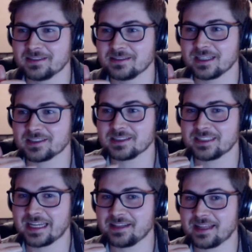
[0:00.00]
doesn't
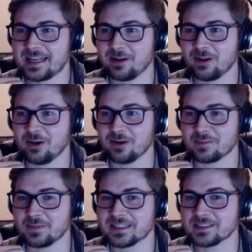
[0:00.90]
take that long,
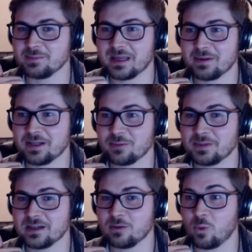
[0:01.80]
because maybe it'll
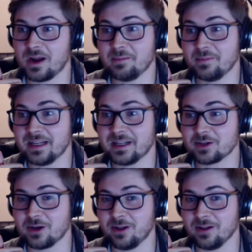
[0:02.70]
be a 1 minute
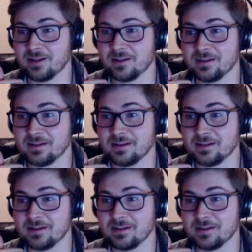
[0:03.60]
call,